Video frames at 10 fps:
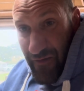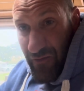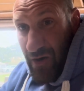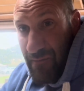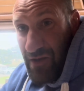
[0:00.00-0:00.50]
got
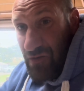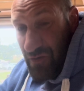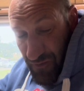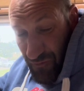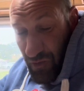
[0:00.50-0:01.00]
to make sure
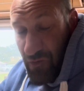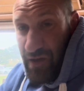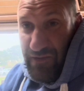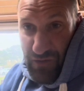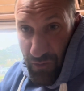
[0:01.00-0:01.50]
you've got all your
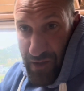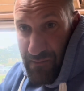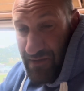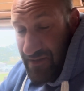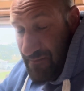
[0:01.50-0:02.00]

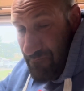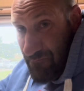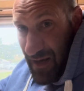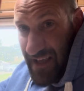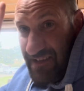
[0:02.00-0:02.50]
documents in
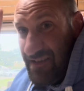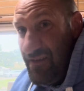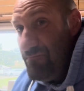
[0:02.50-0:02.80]
place. You've